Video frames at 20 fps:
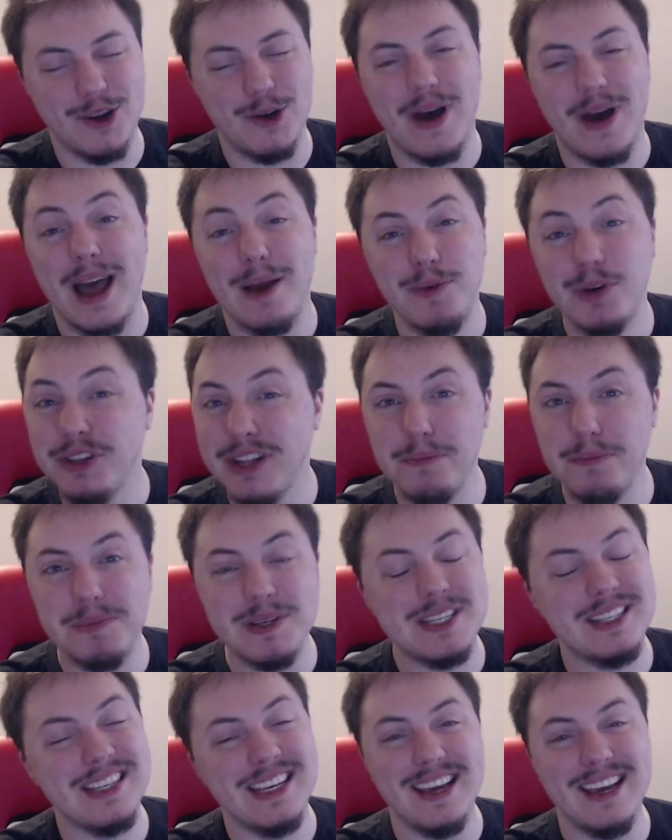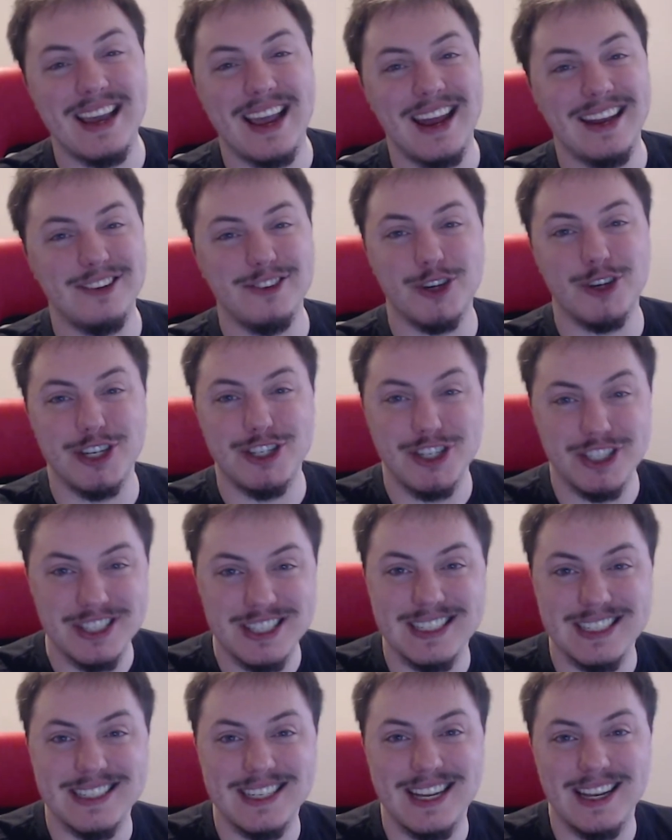I will not be seeing Hayden
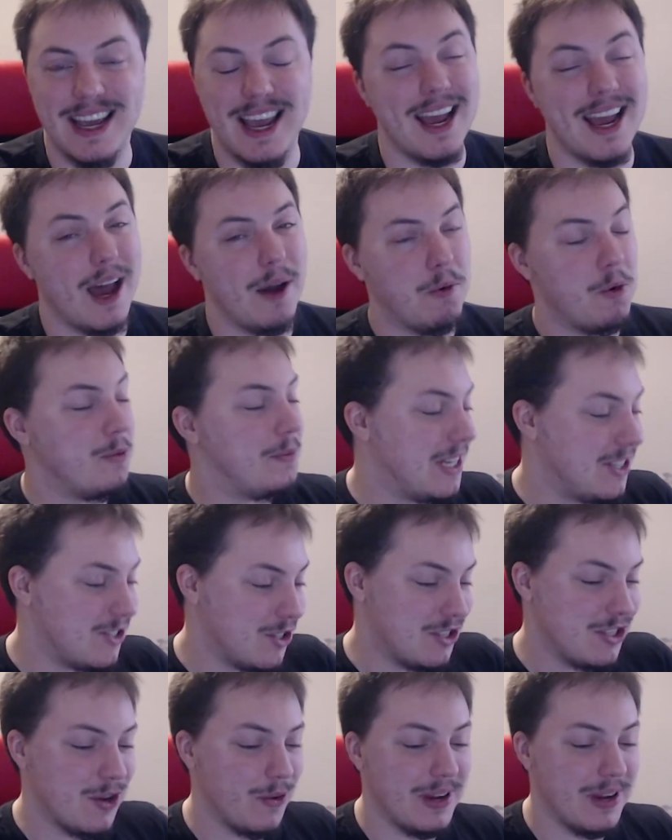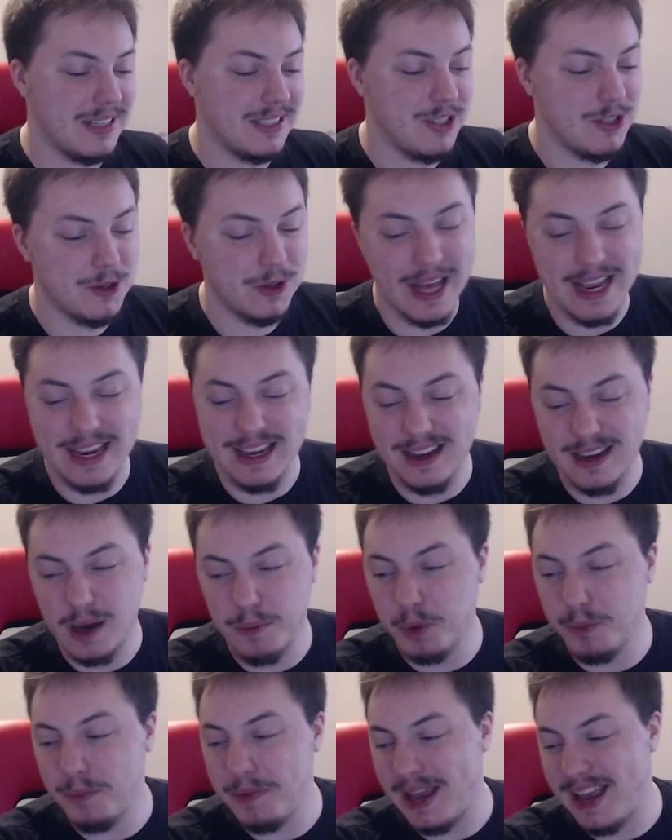Christensen today. I will be just going to like a
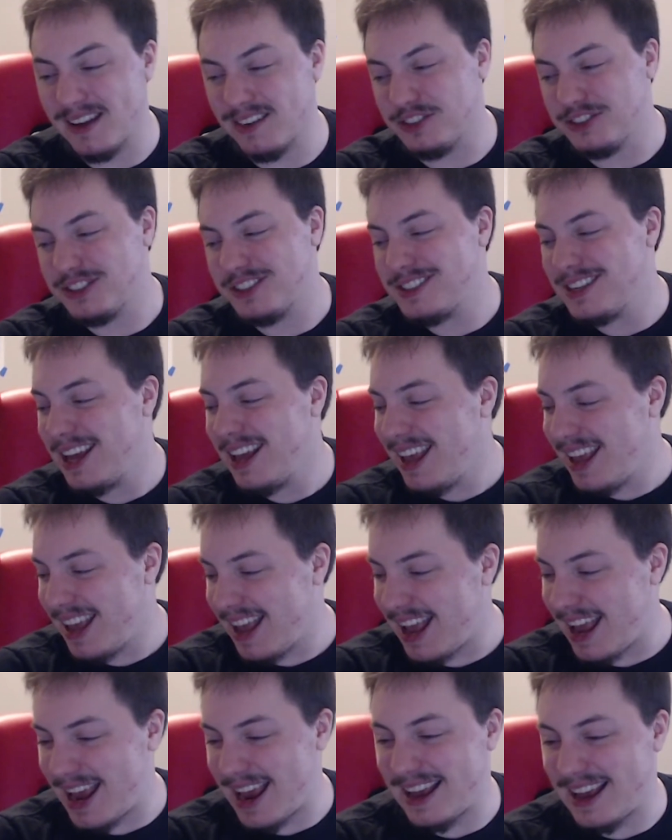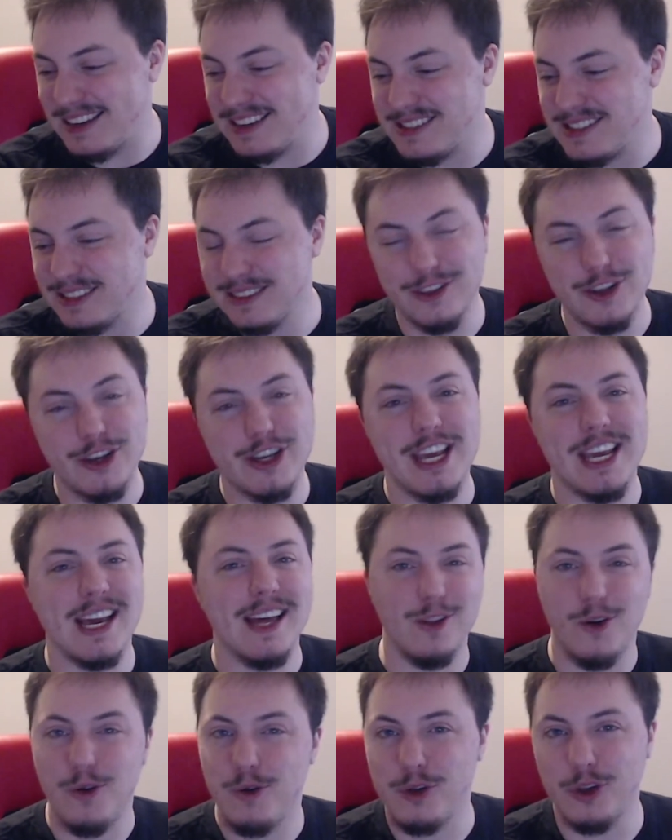couple panels and looking at
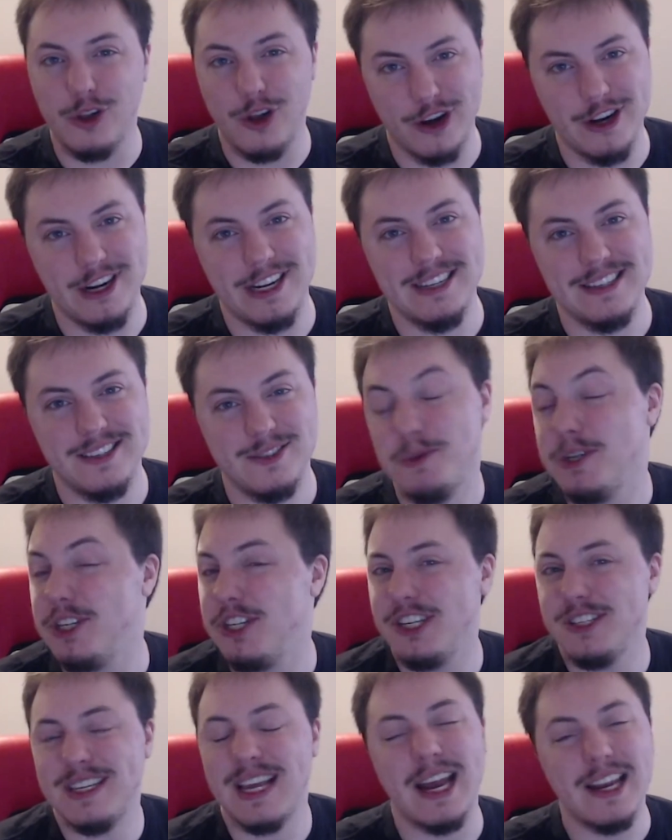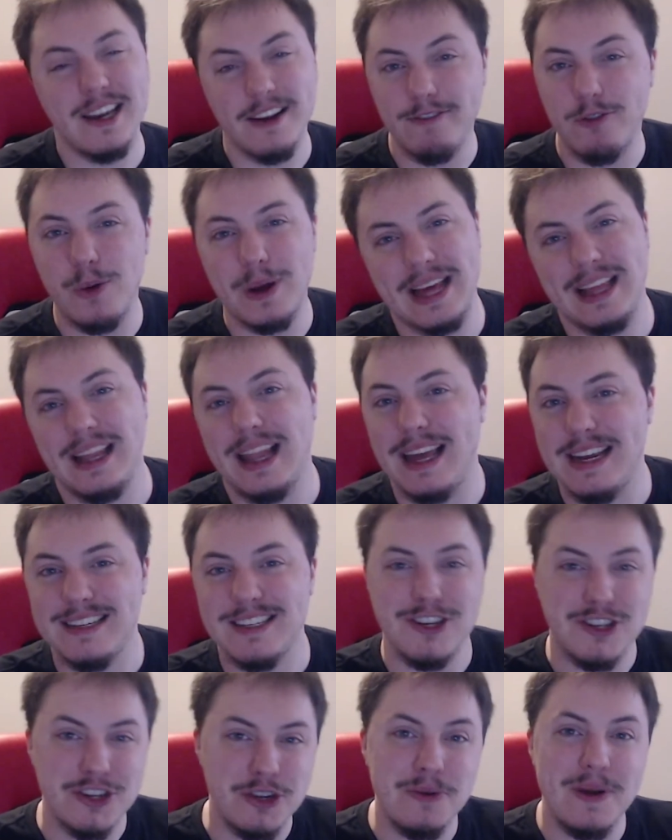local artists, which is kind of what I like to
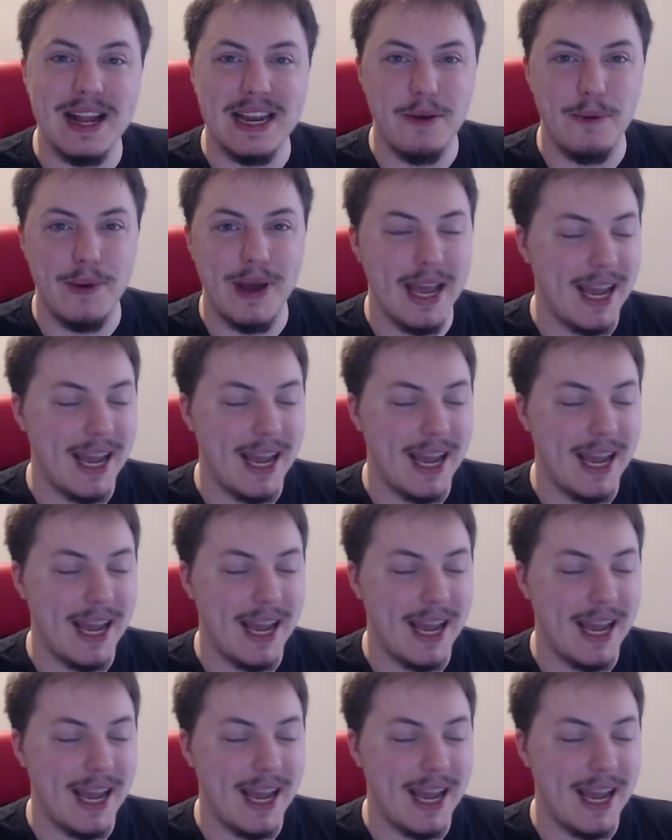do anyway.